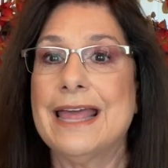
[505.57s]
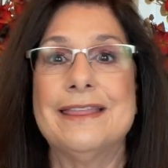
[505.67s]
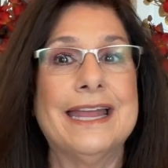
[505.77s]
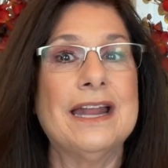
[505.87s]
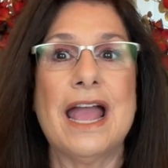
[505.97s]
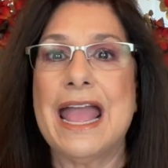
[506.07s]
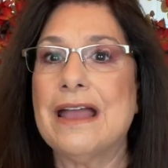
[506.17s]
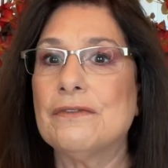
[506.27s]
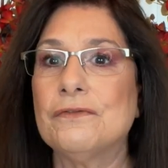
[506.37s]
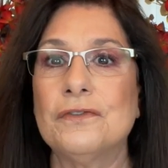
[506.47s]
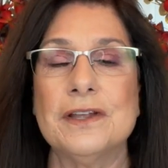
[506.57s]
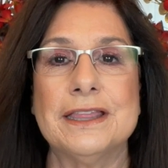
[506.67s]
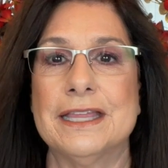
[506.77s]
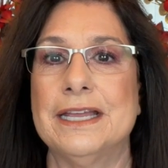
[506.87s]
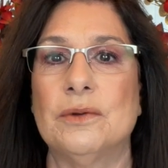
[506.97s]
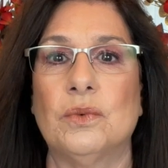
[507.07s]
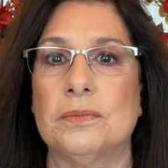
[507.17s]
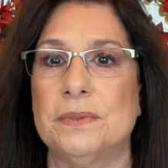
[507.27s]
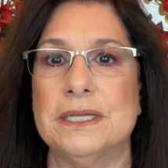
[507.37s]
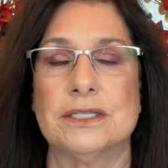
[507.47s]
Then everything will
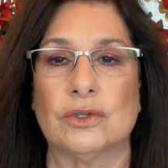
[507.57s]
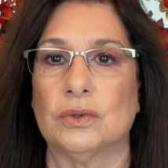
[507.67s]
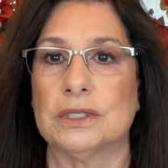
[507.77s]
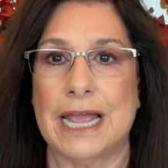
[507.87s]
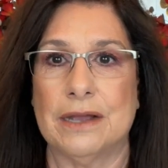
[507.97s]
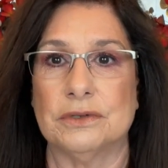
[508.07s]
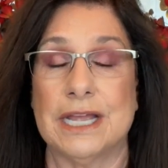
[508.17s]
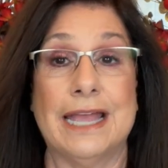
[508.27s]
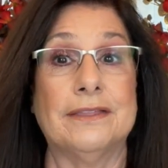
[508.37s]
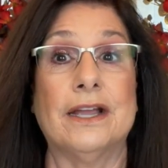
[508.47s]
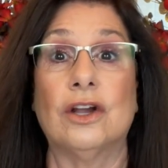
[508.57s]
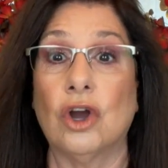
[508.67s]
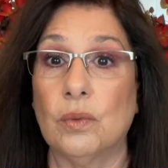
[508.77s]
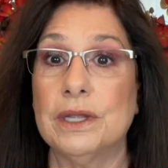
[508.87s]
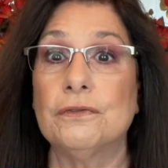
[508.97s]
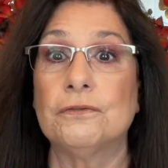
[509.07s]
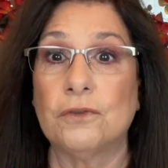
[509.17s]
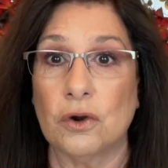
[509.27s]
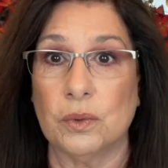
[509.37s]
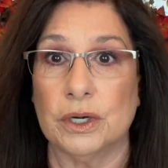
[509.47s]
be sold out. And then going
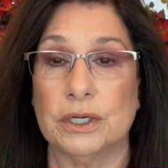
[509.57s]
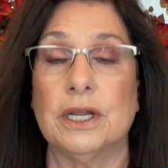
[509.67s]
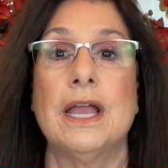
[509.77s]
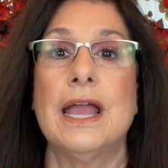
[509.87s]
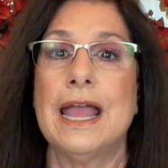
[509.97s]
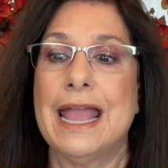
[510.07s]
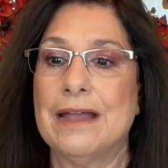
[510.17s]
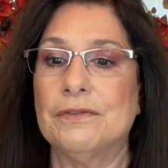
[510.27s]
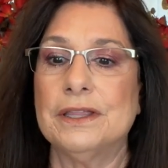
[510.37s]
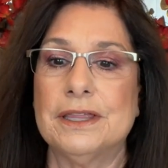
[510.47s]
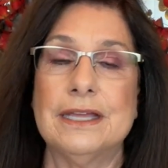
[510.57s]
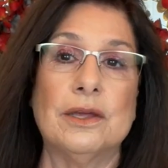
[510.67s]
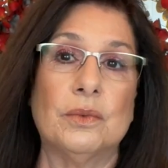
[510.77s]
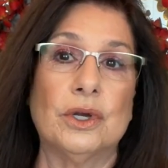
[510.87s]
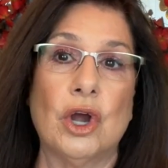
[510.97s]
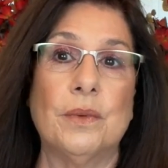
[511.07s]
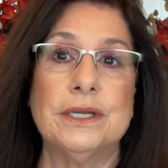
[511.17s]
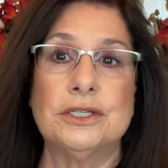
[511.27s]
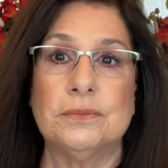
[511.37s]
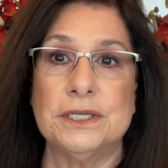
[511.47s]
forward, everything that we're
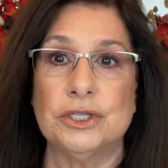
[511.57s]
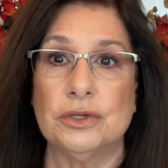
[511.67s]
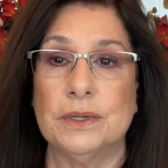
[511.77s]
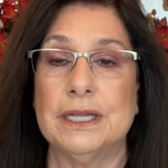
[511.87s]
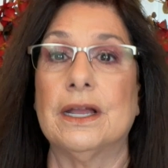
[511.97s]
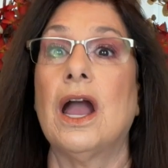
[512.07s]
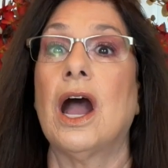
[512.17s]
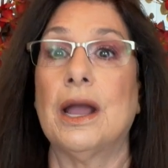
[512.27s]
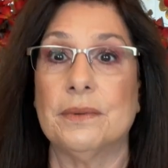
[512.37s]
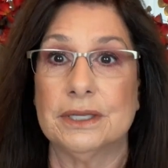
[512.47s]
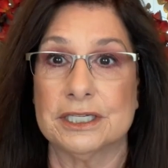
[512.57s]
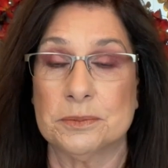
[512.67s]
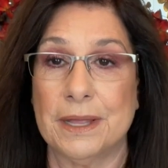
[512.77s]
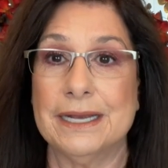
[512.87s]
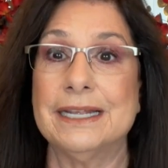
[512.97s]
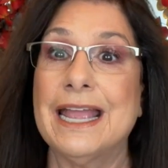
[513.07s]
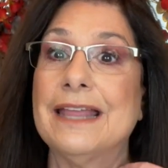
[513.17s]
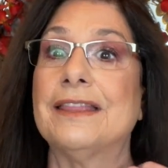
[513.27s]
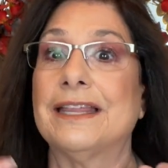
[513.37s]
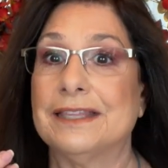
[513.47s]
going to be doing, I will explain
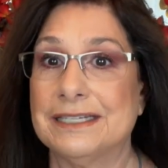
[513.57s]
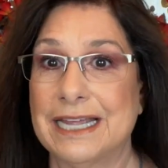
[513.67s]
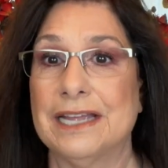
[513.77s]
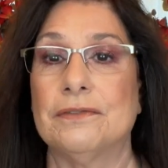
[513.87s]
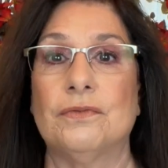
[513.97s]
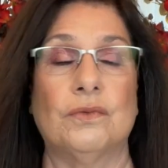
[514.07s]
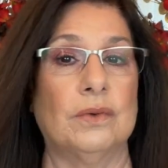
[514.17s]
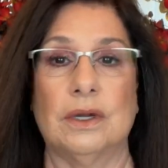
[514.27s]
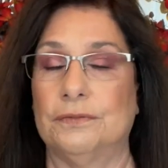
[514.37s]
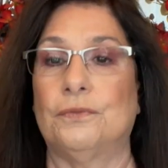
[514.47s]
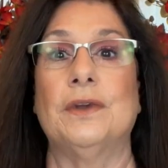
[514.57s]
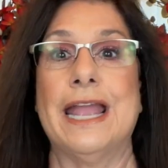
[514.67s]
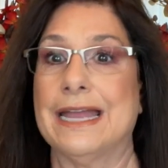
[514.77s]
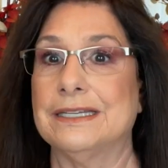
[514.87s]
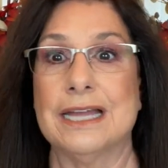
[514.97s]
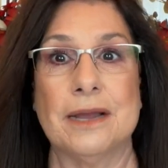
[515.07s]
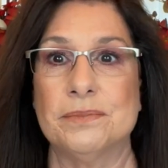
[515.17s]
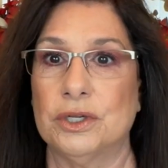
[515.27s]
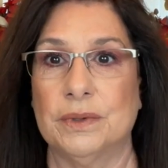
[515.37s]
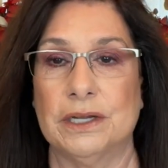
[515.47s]
again that the day of, if we end
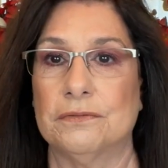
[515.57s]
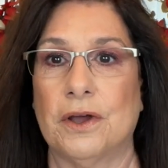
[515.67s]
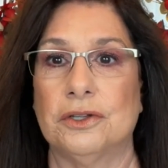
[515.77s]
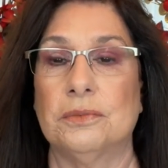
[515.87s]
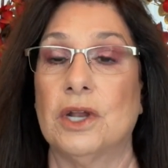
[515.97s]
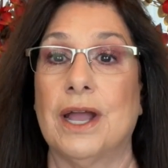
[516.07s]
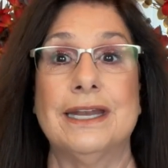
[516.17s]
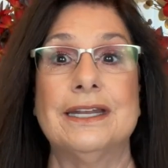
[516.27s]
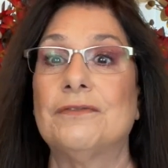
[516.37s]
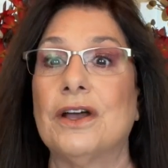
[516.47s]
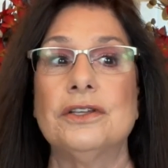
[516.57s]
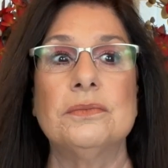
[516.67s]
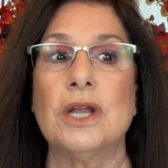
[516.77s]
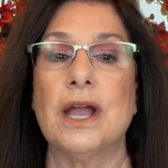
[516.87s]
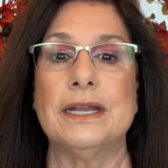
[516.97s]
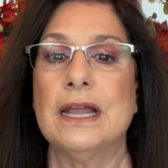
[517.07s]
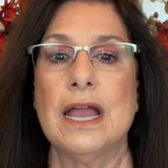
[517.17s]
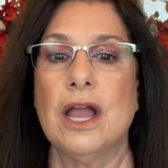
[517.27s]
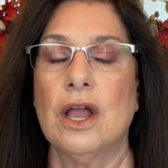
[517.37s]
up doing a volume nine, in volume nine,